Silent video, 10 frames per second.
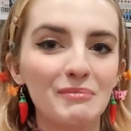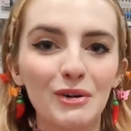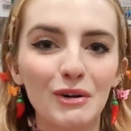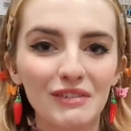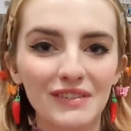
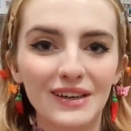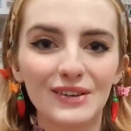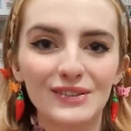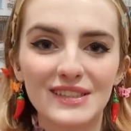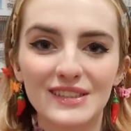more of the
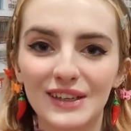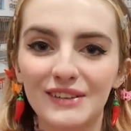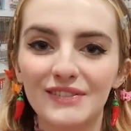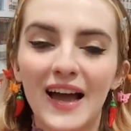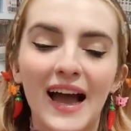old stuff,
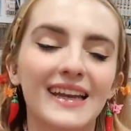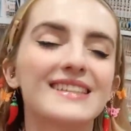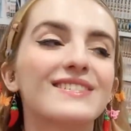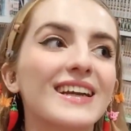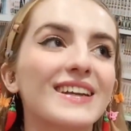and
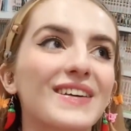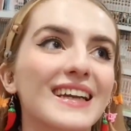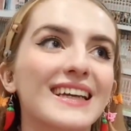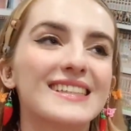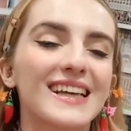it's really,
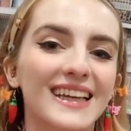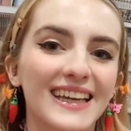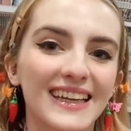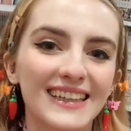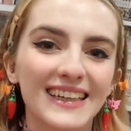really
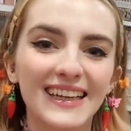exciting.